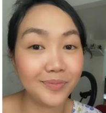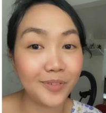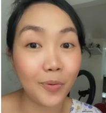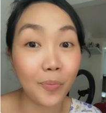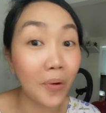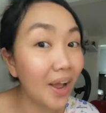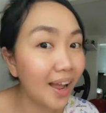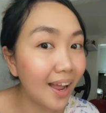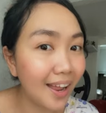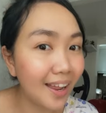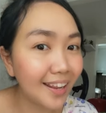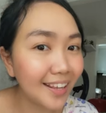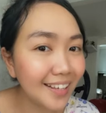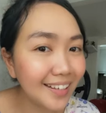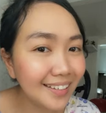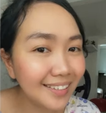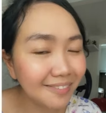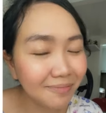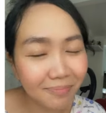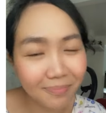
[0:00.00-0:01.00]

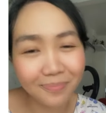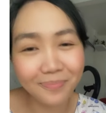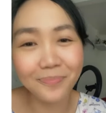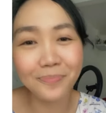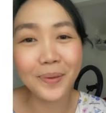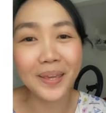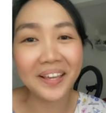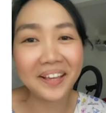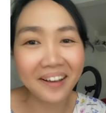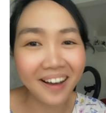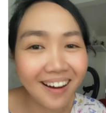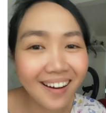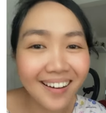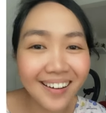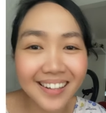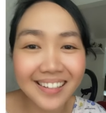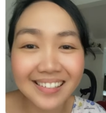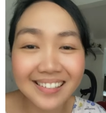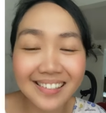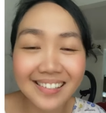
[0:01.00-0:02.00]
Why?
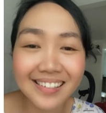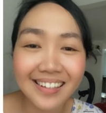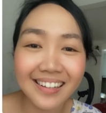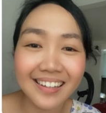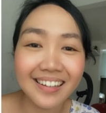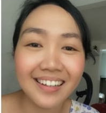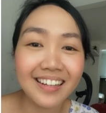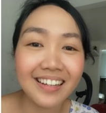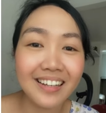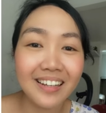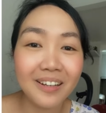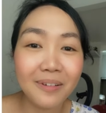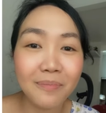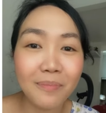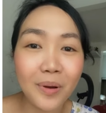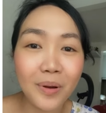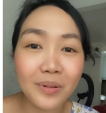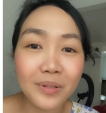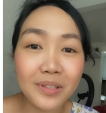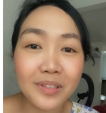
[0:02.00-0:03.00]
Because
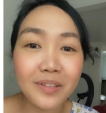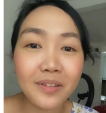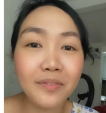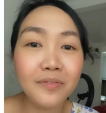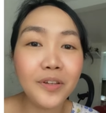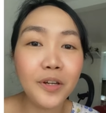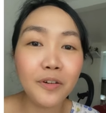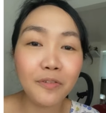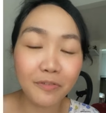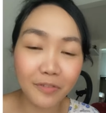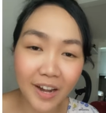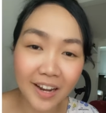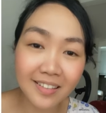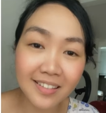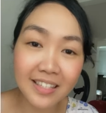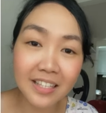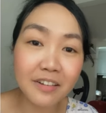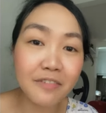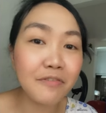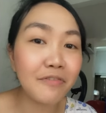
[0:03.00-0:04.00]
most of your
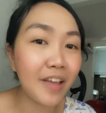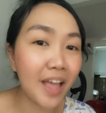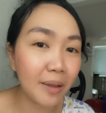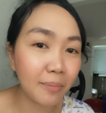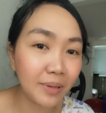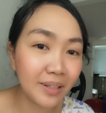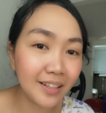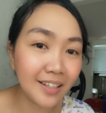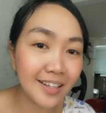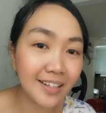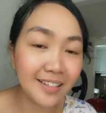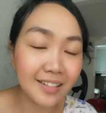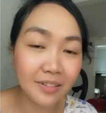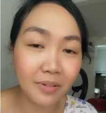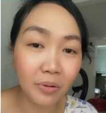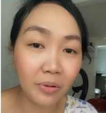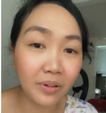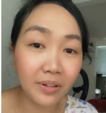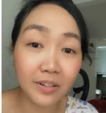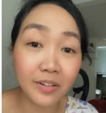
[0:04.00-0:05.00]
friends and families,
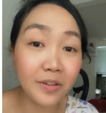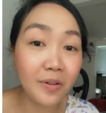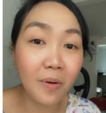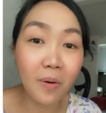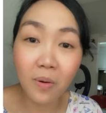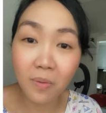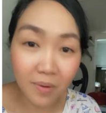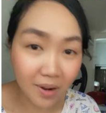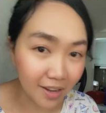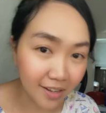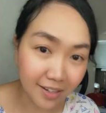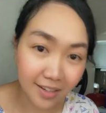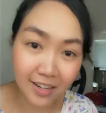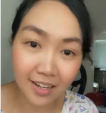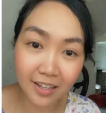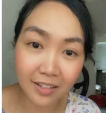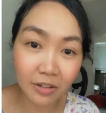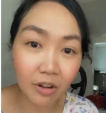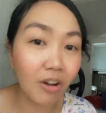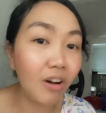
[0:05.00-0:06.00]
or no one
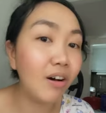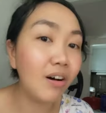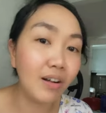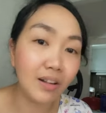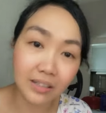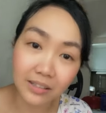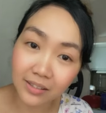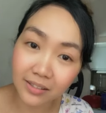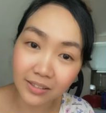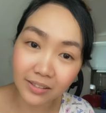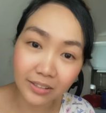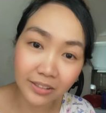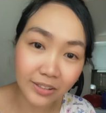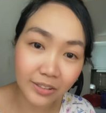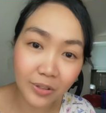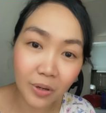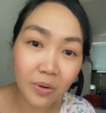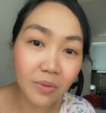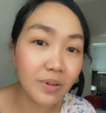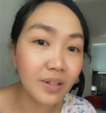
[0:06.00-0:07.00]
at all,
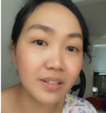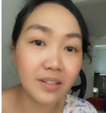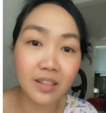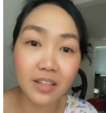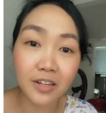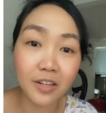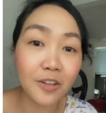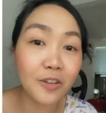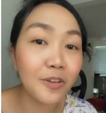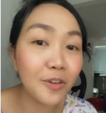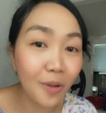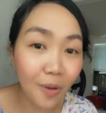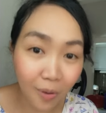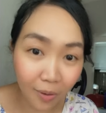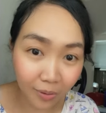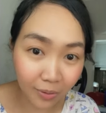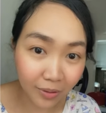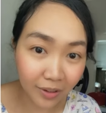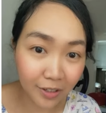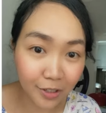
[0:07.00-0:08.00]
no one that you
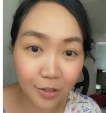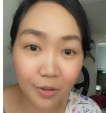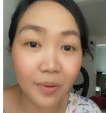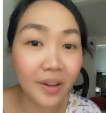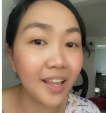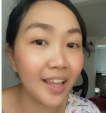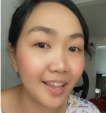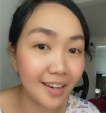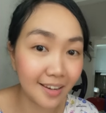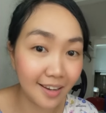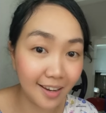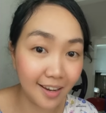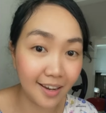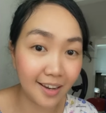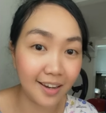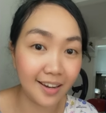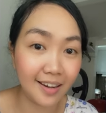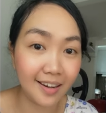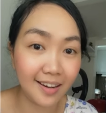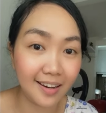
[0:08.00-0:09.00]
know are doing it.
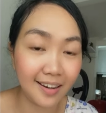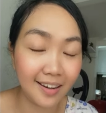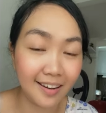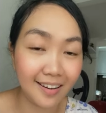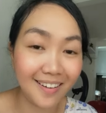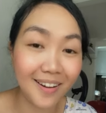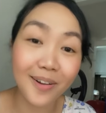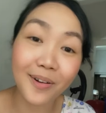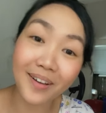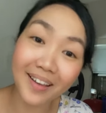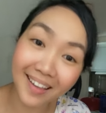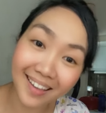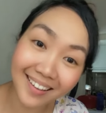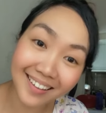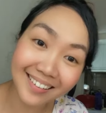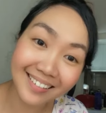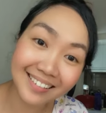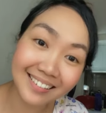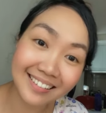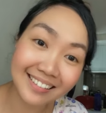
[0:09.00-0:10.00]
Okay.
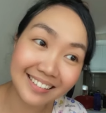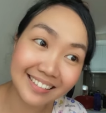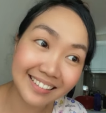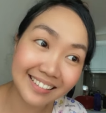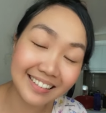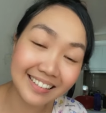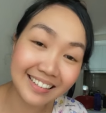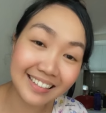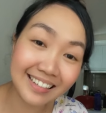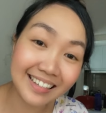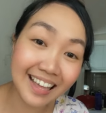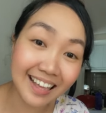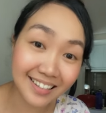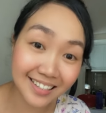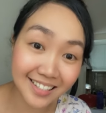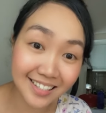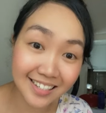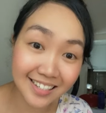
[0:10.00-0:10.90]
Yes,